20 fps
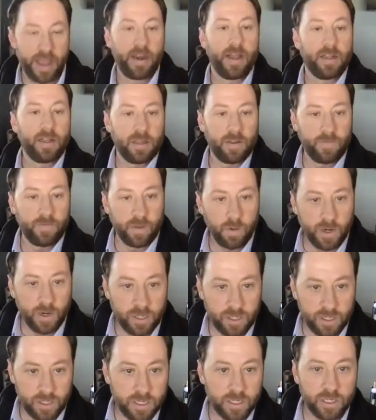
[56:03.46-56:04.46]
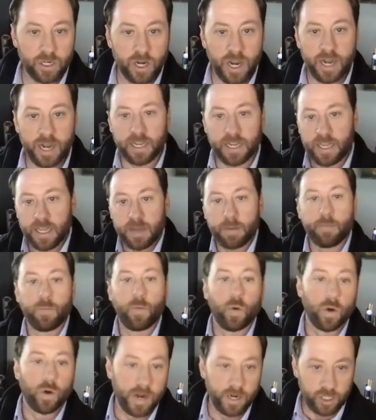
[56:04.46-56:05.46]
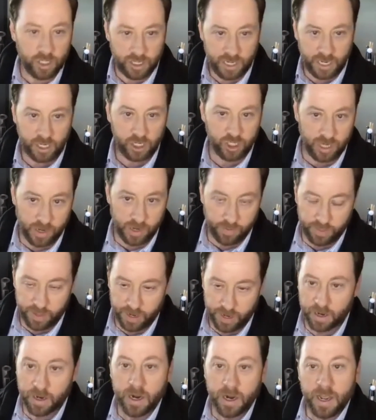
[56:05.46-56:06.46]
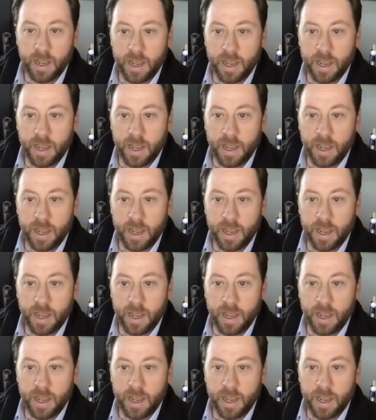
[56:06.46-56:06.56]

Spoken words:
as FQHCs and get more education out there.